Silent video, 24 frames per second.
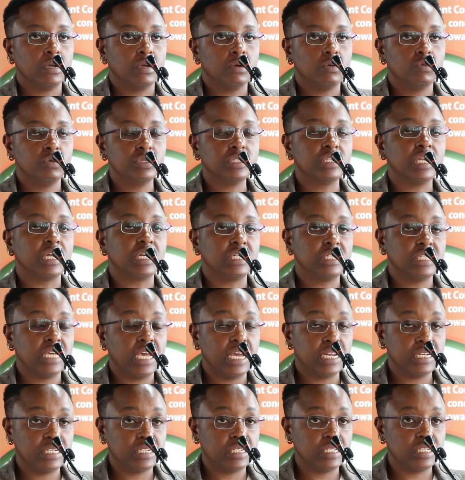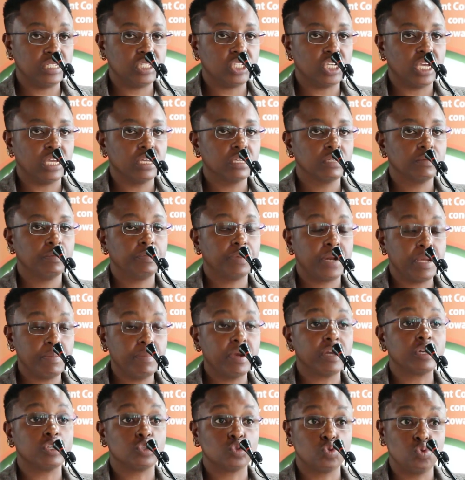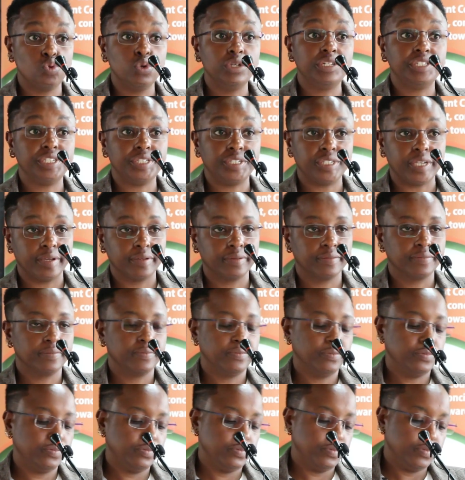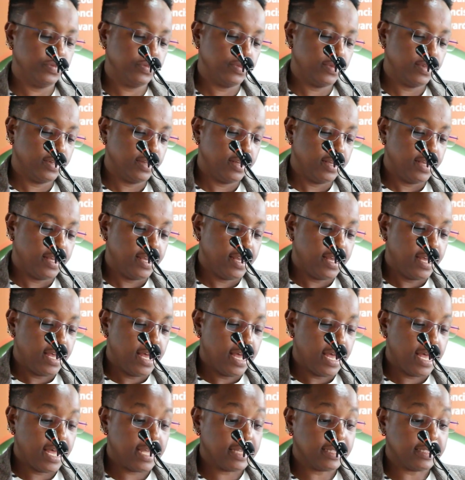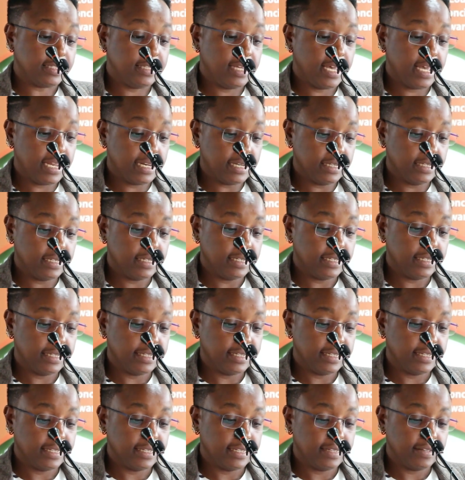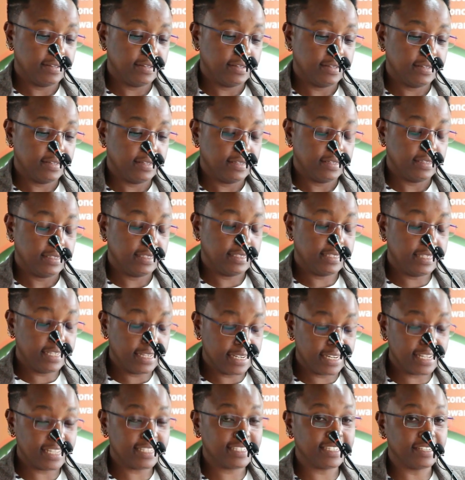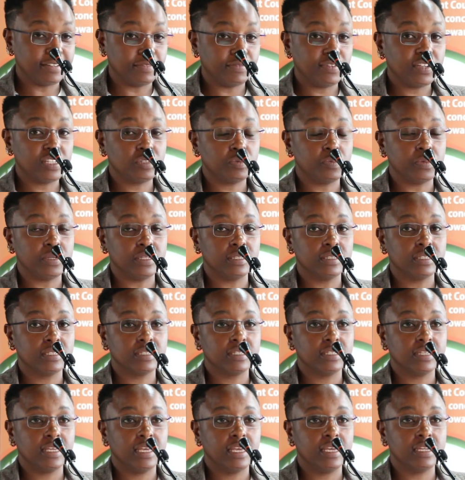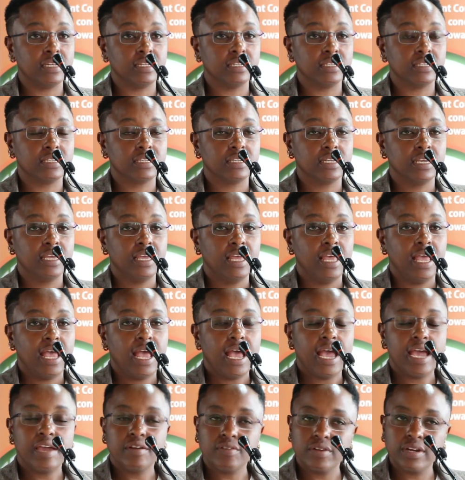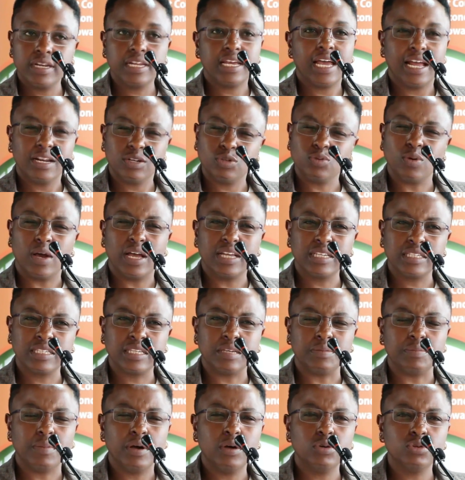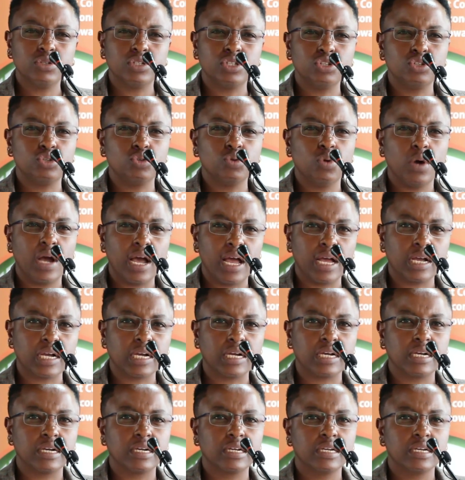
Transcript: who is a retired teacher, primary school teacher, has done serious investments, and I really had to ask him, how did you hack